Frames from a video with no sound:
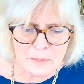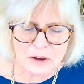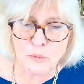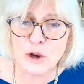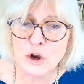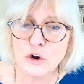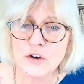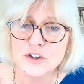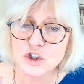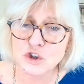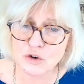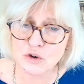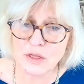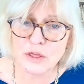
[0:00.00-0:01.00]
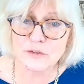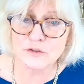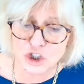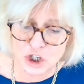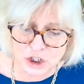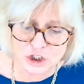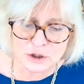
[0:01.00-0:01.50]
If we look at the strength
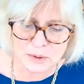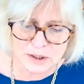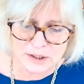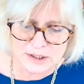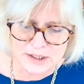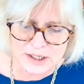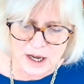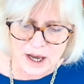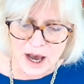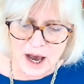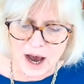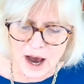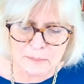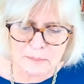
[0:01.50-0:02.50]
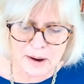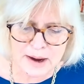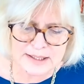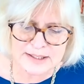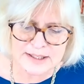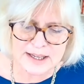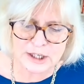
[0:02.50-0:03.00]
of judgment, I
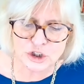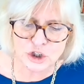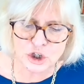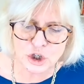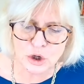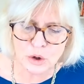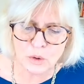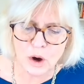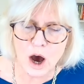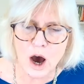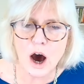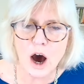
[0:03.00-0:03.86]
might say to you,